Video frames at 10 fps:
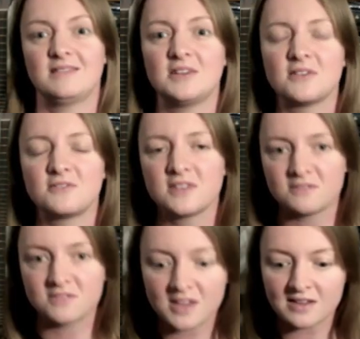You know, I've
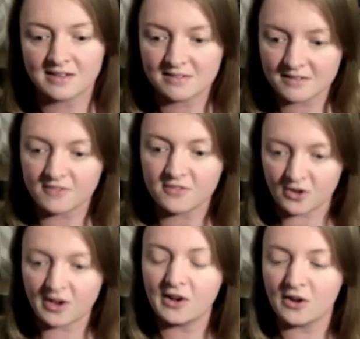
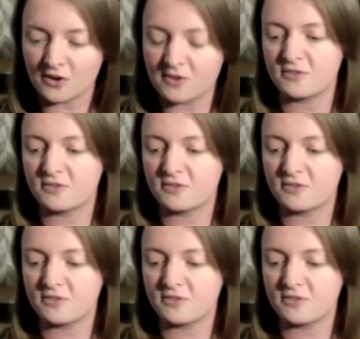got a lot